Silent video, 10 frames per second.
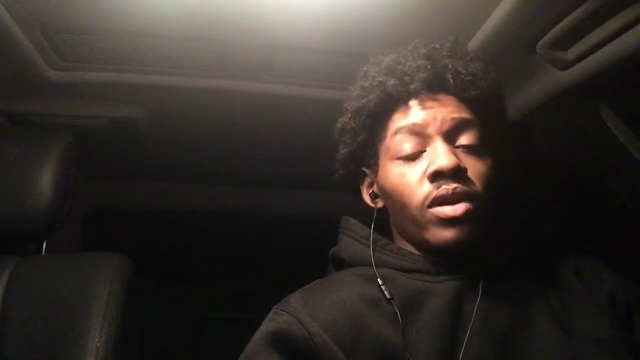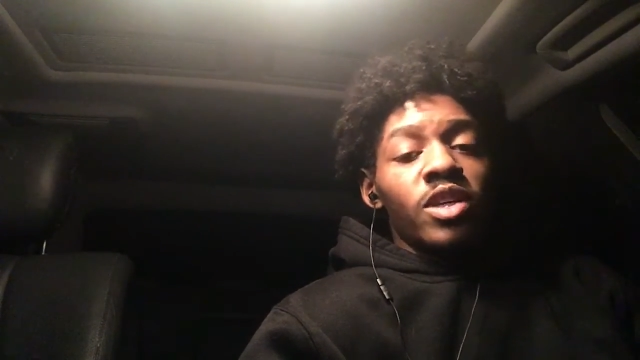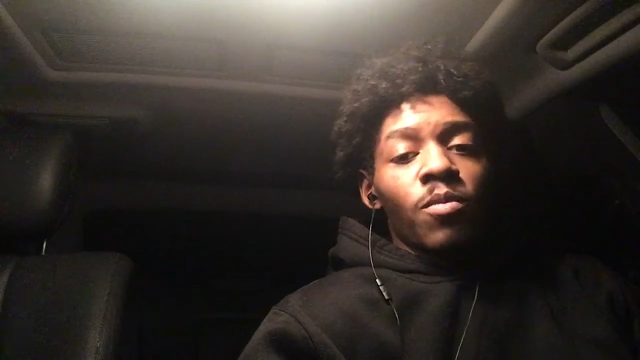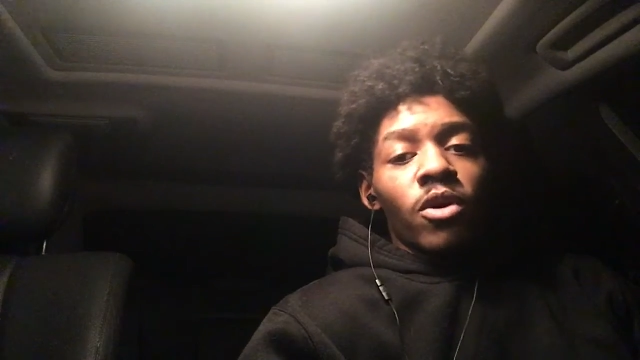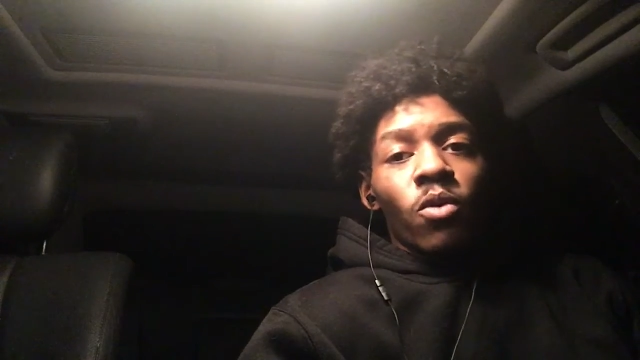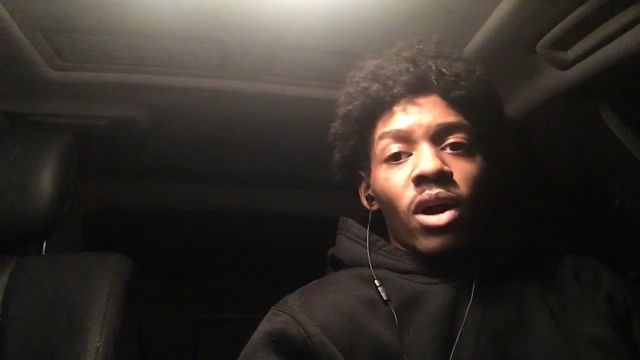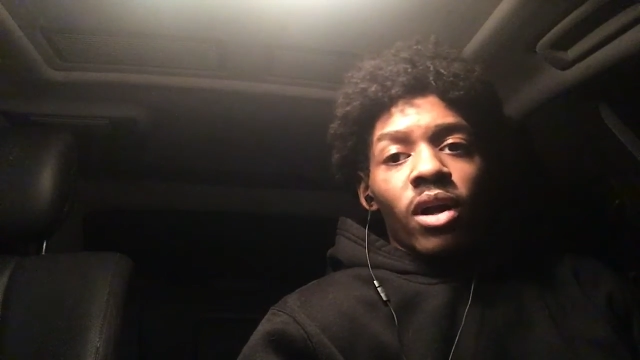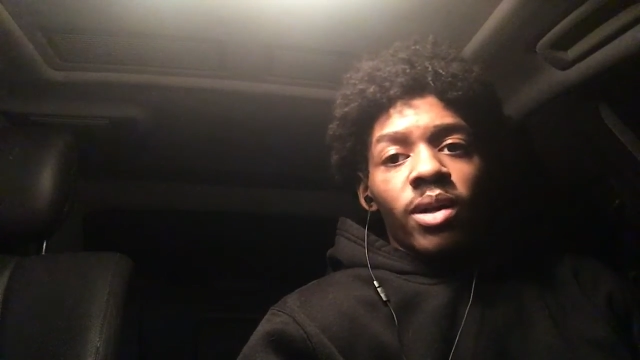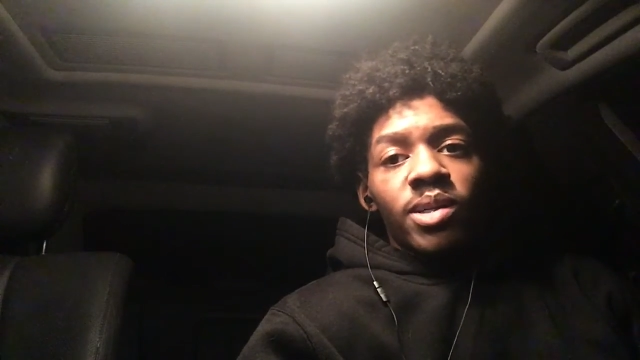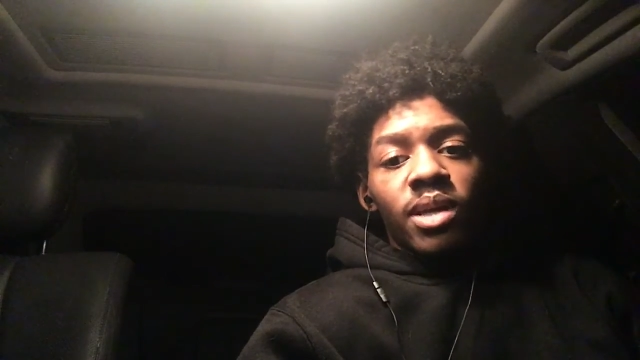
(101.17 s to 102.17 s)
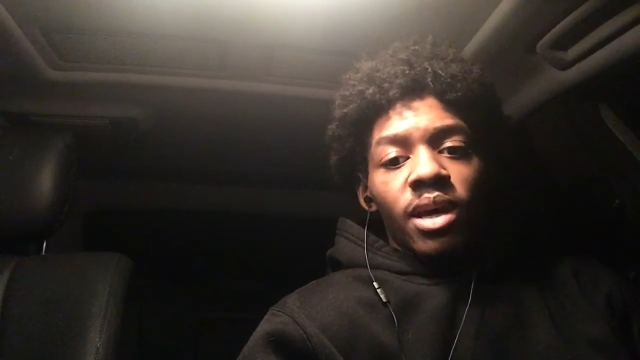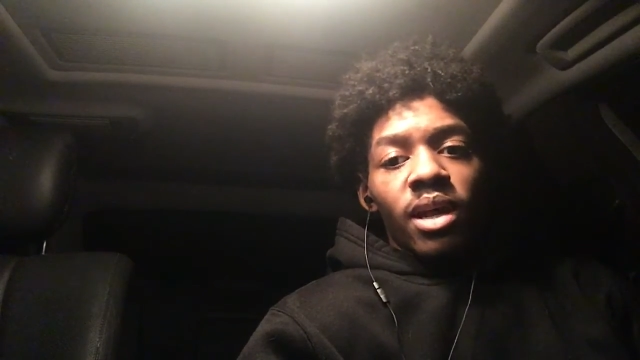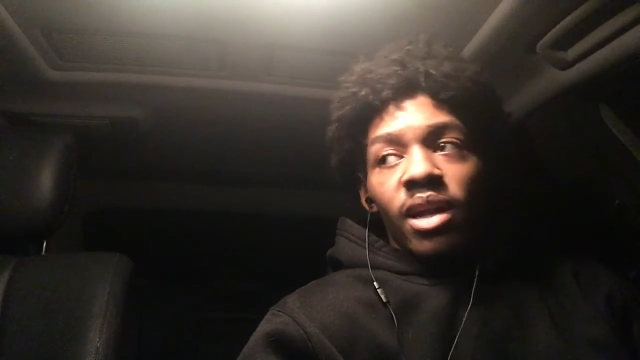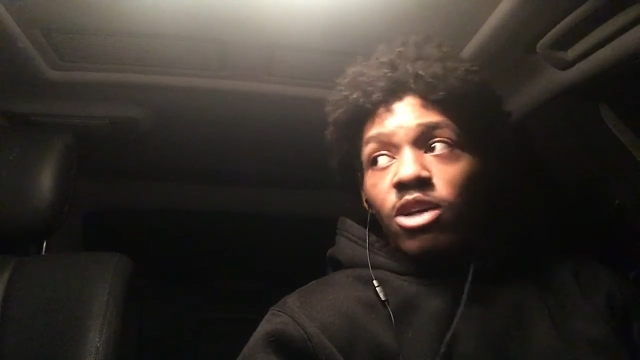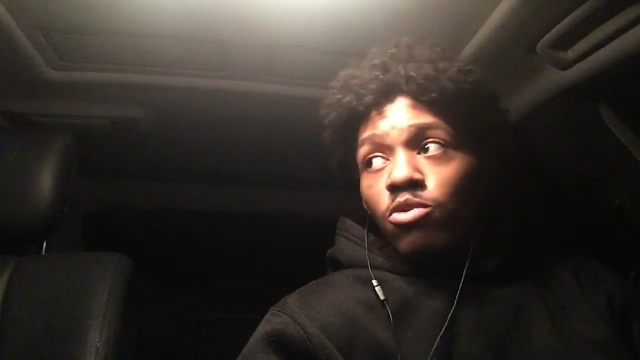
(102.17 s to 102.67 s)
took me a while to understand that
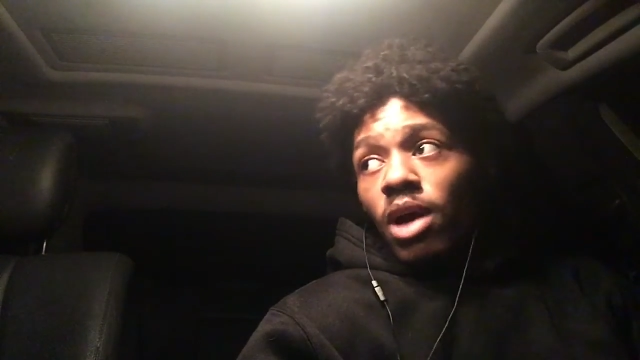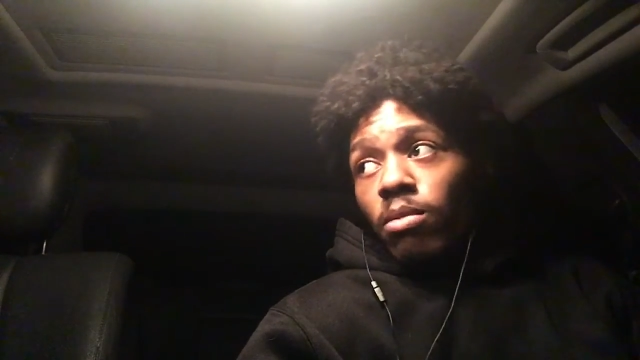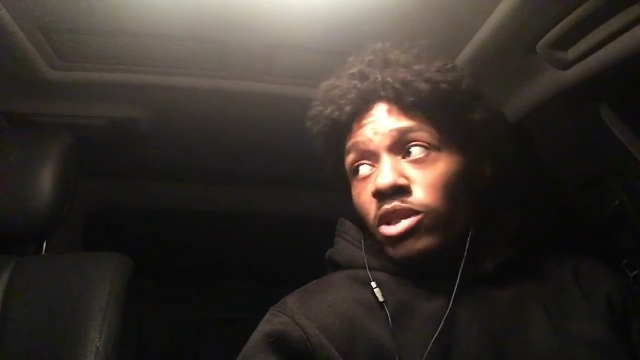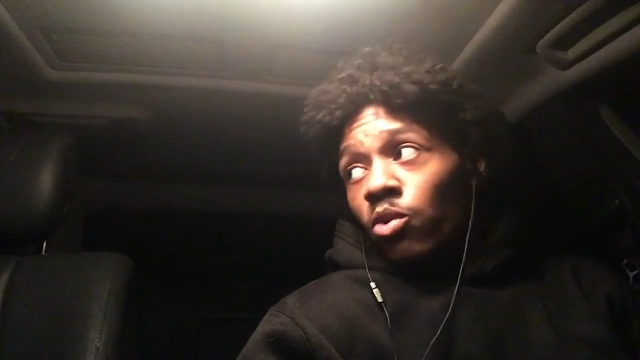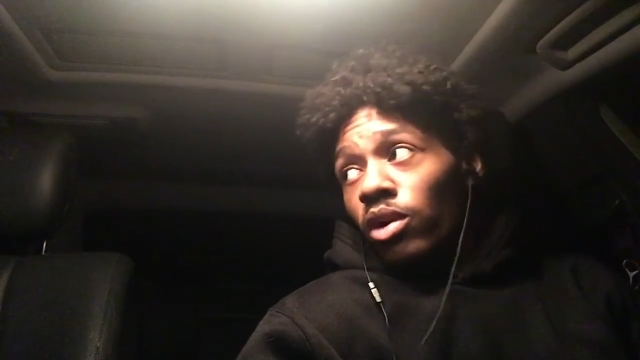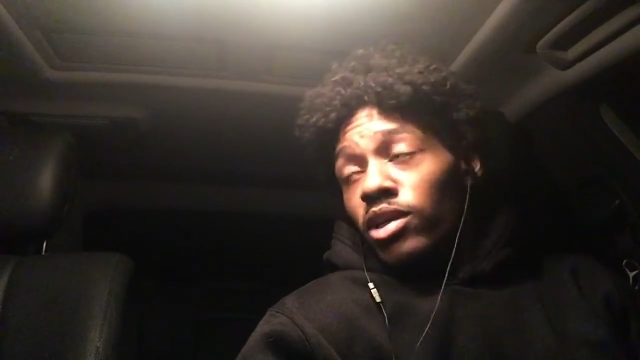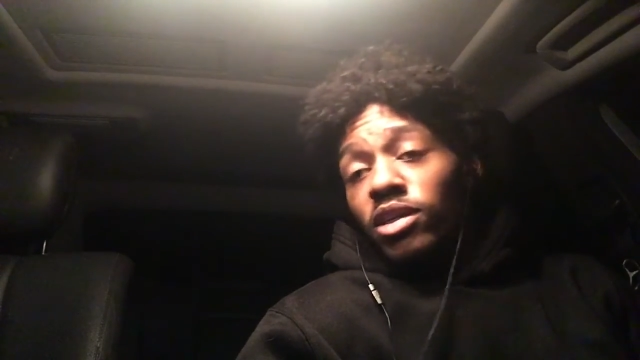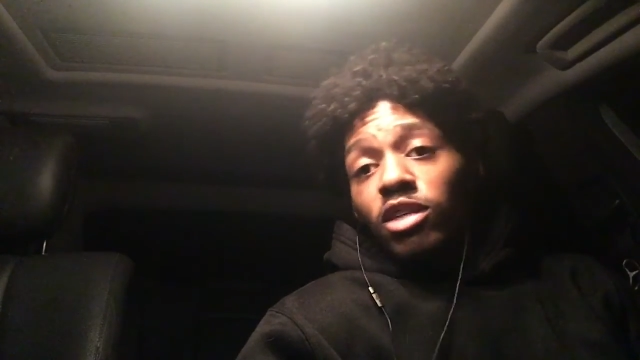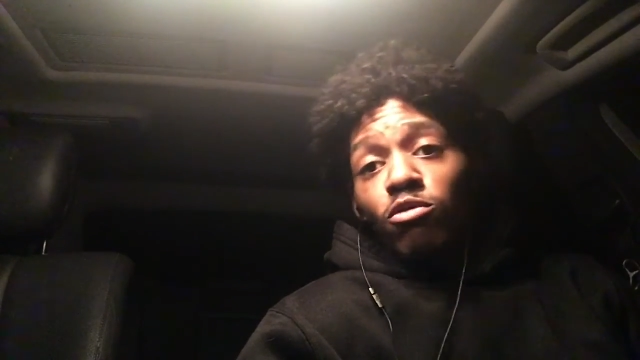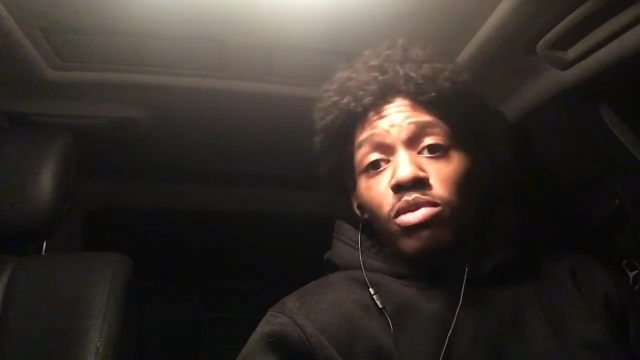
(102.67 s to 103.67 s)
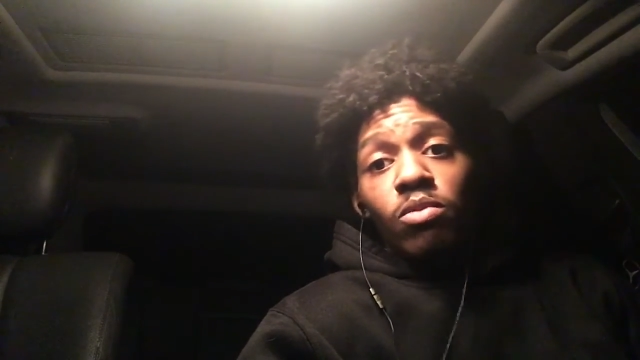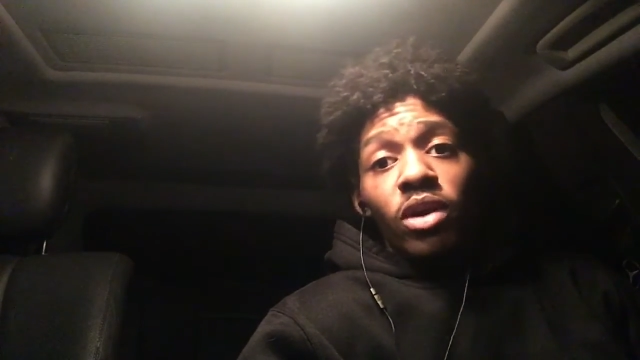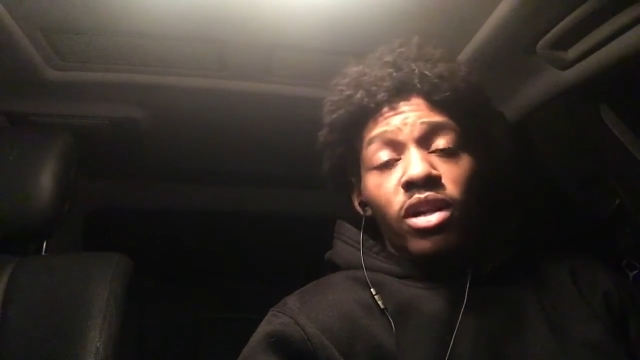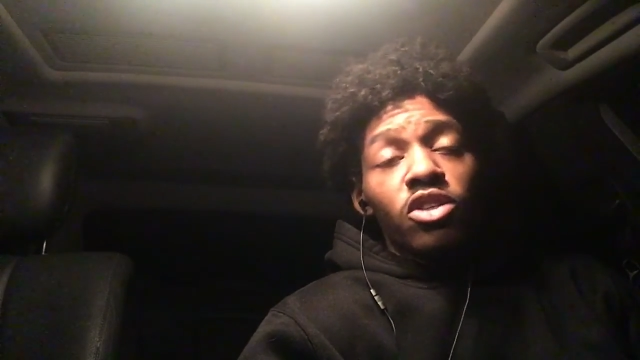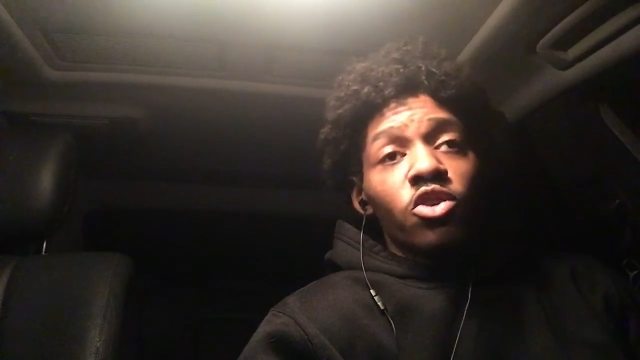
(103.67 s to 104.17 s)
that's what happens in relationships. People
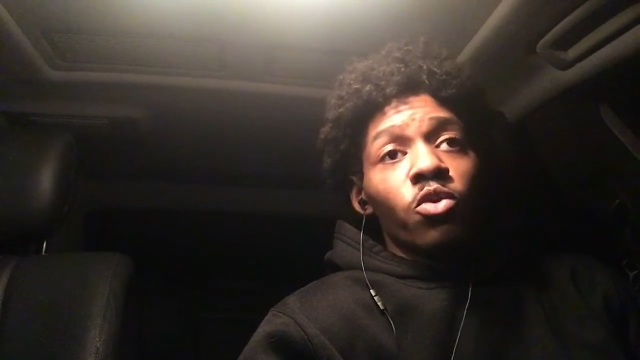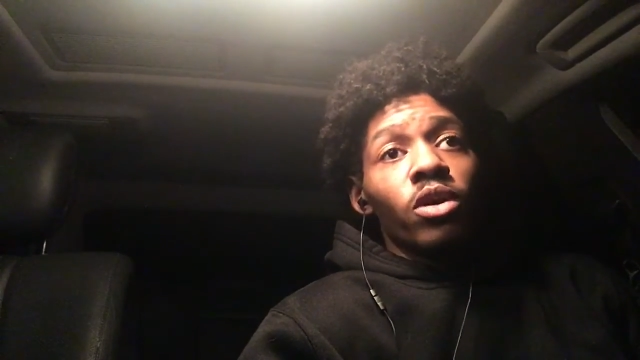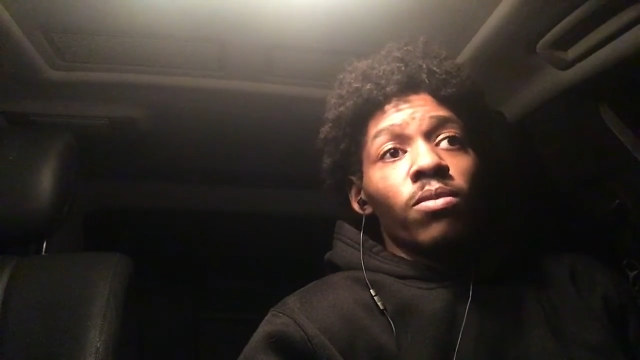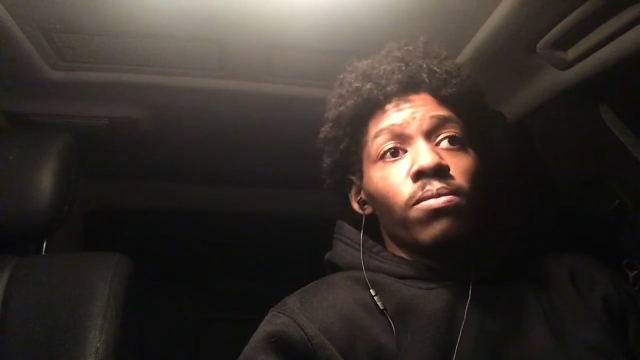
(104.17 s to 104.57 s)
get into it.